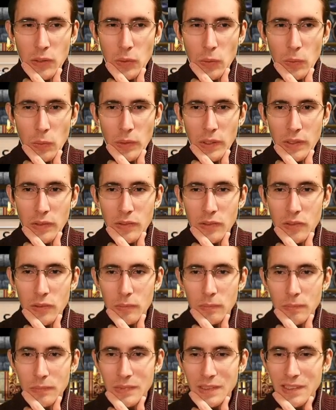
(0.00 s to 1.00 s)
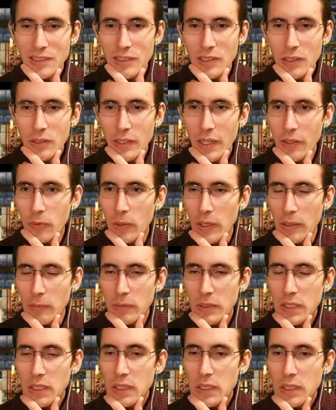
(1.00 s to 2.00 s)
Oh, that's still not
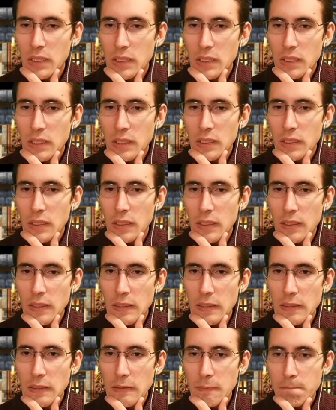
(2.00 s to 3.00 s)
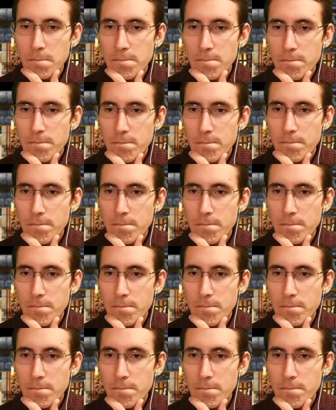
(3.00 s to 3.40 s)
great. Um,